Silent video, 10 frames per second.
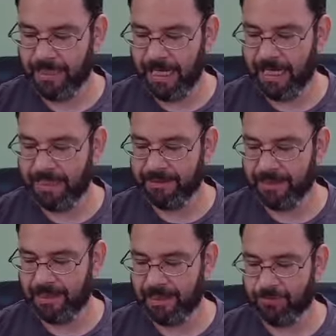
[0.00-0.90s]
and
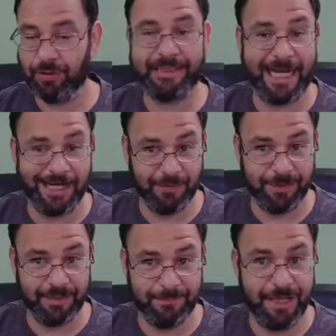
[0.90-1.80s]

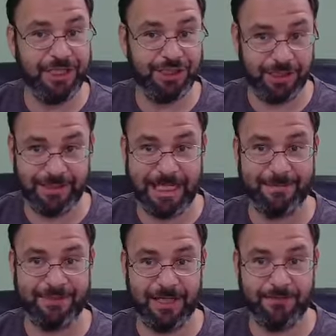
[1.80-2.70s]
retirement, pension type
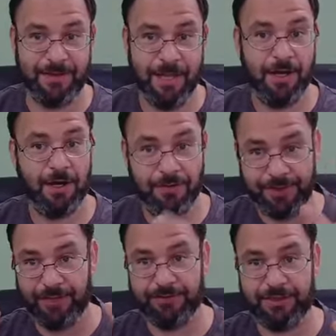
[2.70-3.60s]
stuff. All
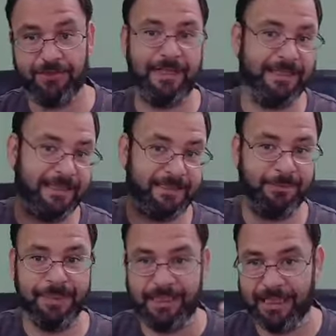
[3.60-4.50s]
the other stuff like
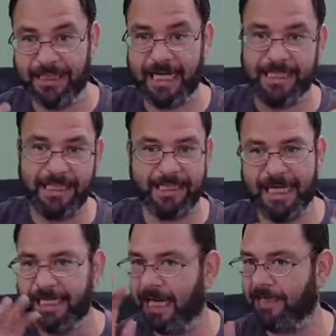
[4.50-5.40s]
disability and yada, yada,
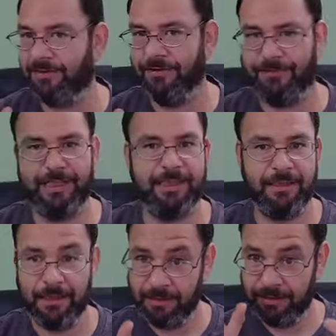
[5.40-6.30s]
yada, I don't know if you
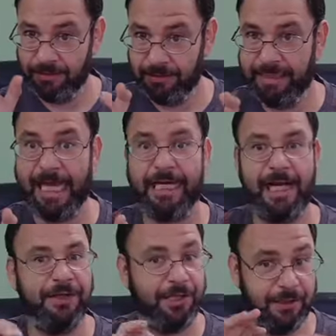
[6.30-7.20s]
can get it
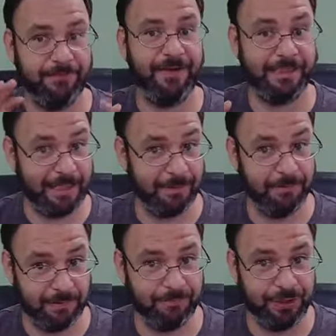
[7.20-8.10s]
out here. In fact,
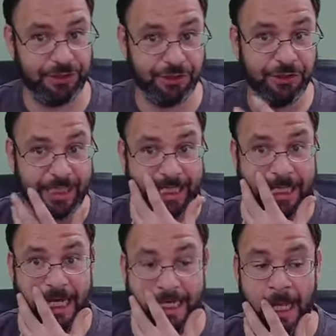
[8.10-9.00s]
I'm pretty sure you
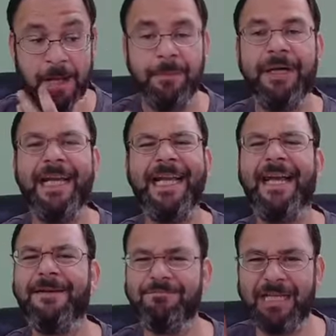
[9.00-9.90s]
cannot. But
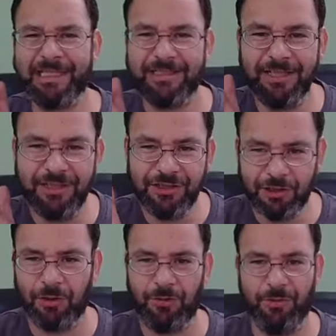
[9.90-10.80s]
again, that's
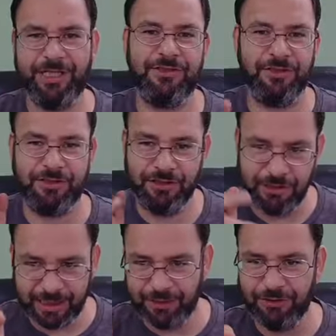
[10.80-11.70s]
your research. You
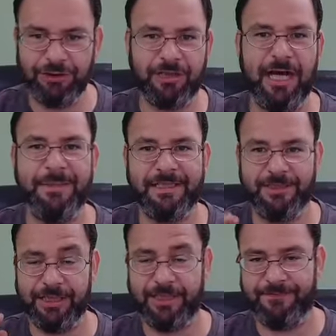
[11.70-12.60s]
got to use your common
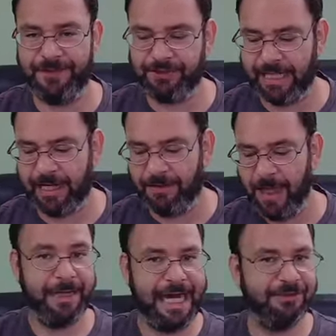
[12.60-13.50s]
sense. You got to figure that
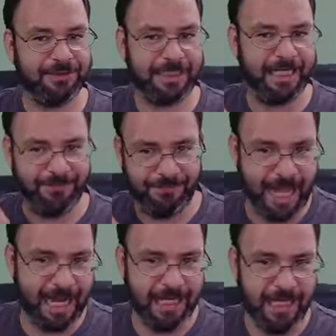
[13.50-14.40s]
out. But outside of
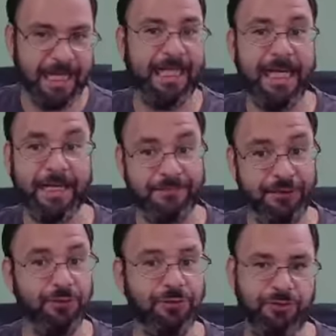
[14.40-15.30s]
that, again, if
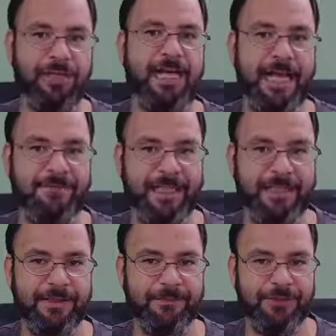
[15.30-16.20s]
you do not have an
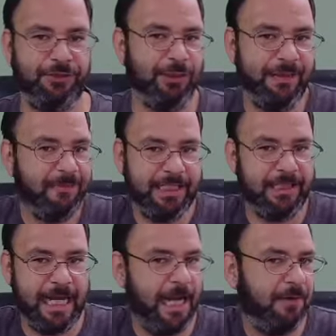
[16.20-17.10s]
income stream, then
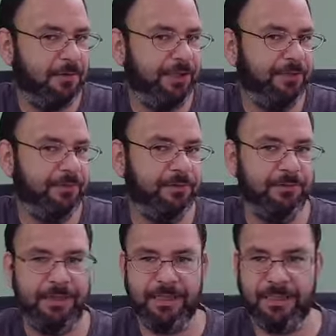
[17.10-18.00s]
how are
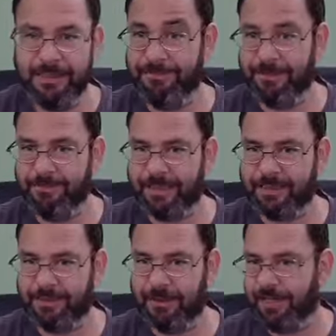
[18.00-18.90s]
you going to live in
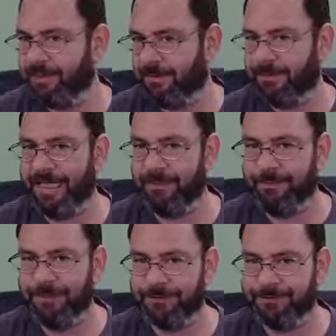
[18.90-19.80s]
Mexico? How are you going to pay your
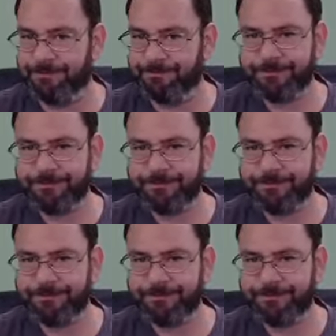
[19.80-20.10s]
bills?